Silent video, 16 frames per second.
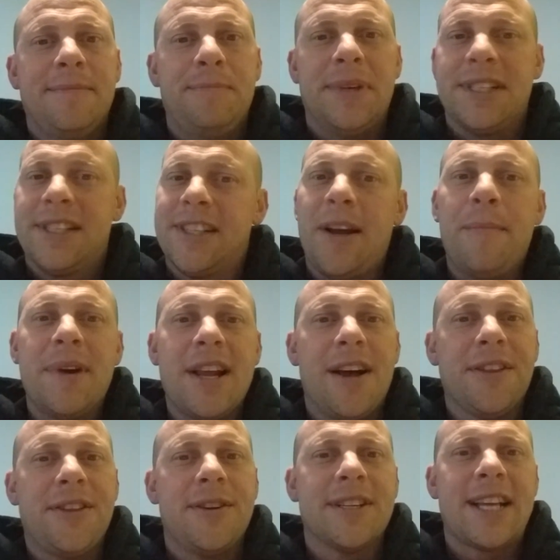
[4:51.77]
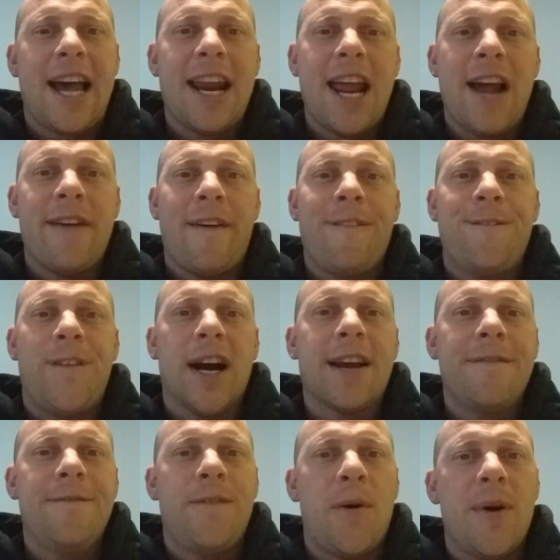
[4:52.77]
But somebody out there's got to have a
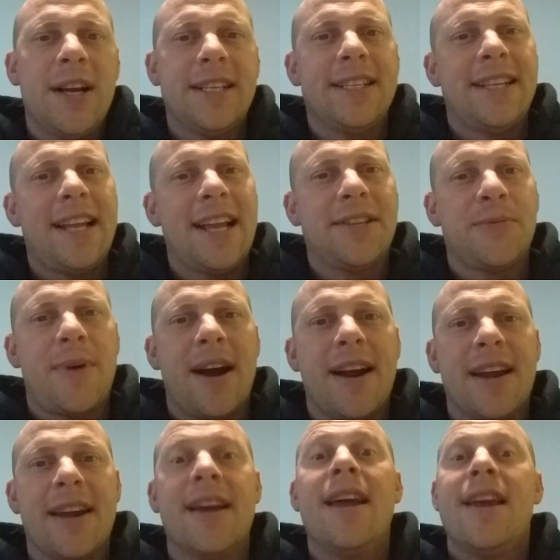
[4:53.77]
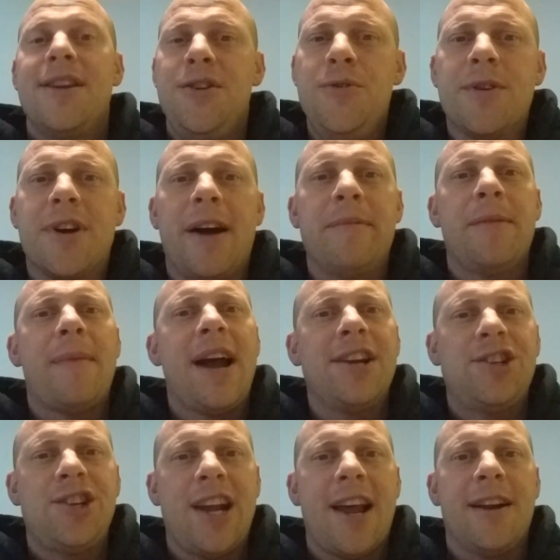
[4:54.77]
fucking voice, and that's why you come to my
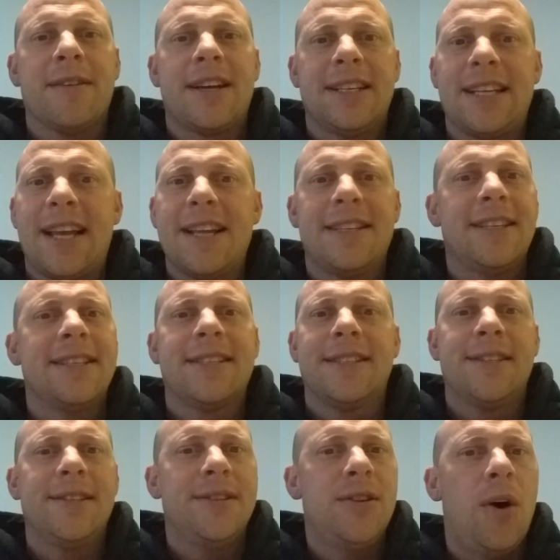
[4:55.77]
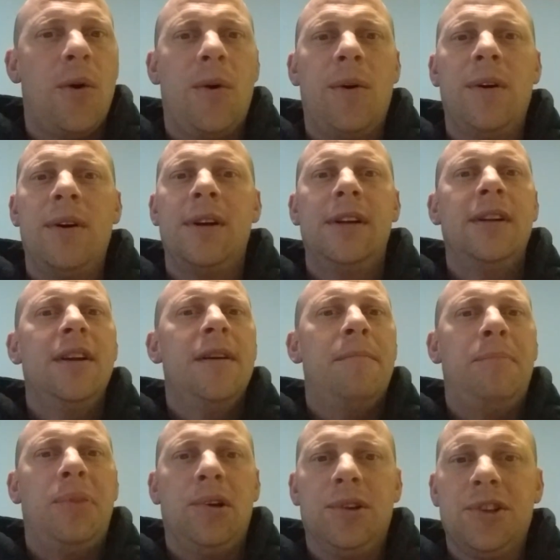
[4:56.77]
channel because this is no
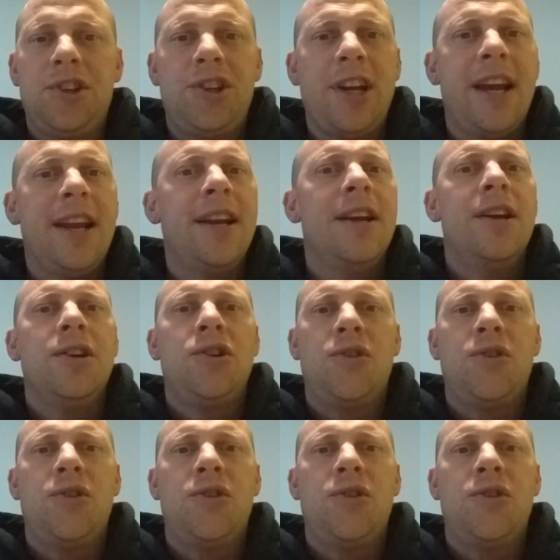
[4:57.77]
bullshit,